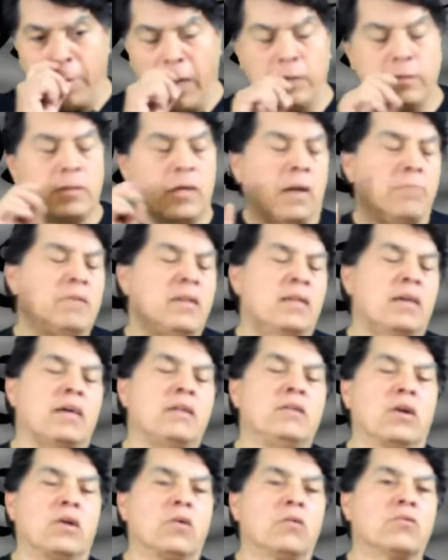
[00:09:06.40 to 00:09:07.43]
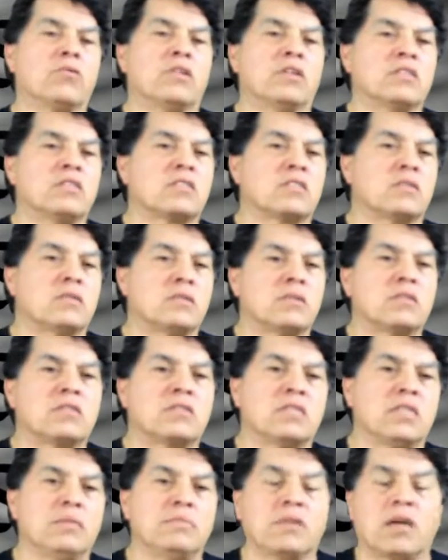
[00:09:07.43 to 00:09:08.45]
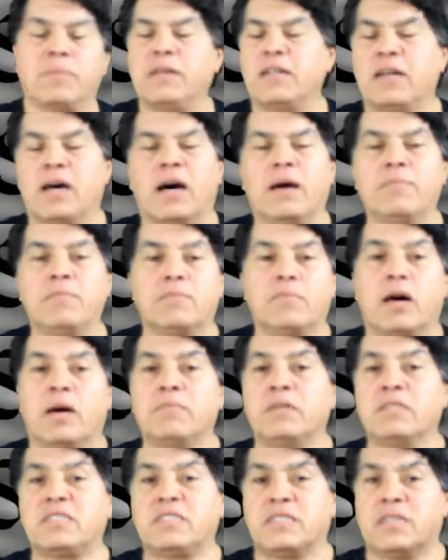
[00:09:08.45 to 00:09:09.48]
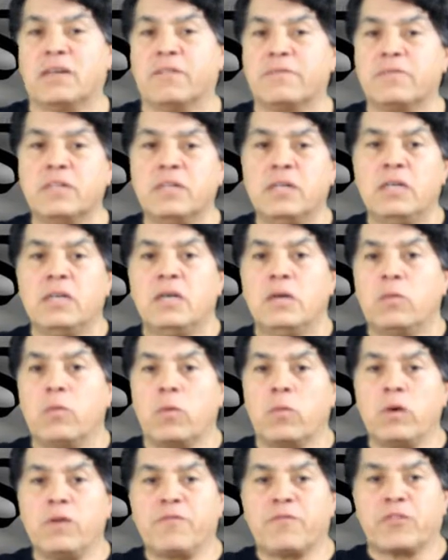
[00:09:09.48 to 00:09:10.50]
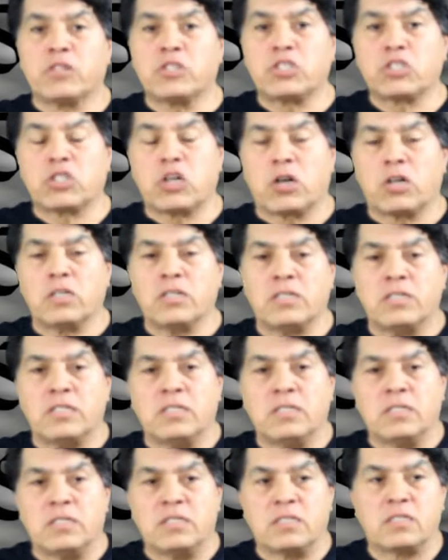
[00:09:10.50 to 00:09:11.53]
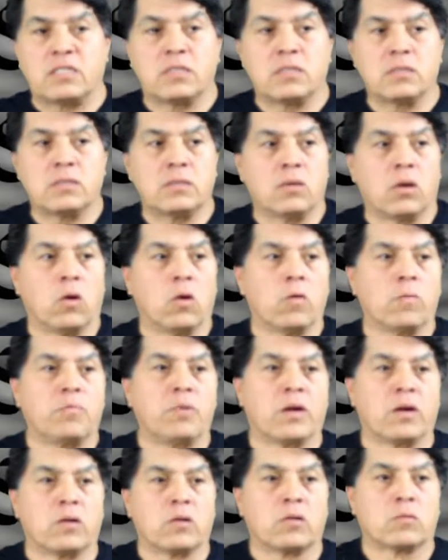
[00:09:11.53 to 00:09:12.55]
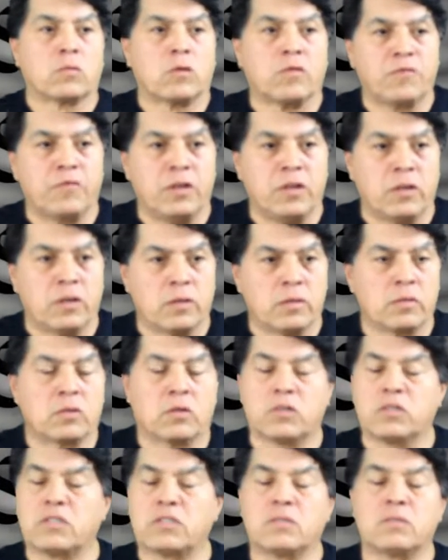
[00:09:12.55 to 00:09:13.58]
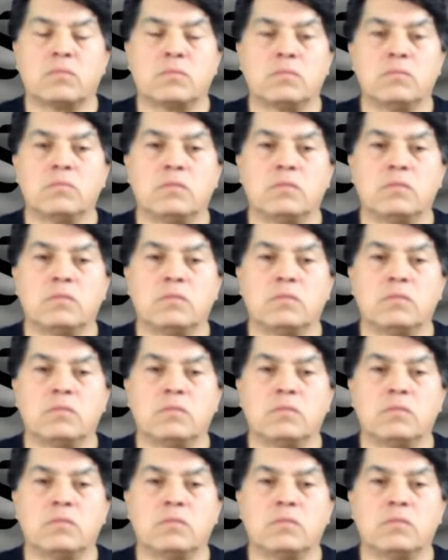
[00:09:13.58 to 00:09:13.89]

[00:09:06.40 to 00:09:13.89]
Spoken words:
I know there's teams, I myself, when we first started in this whole paranormal field, of course,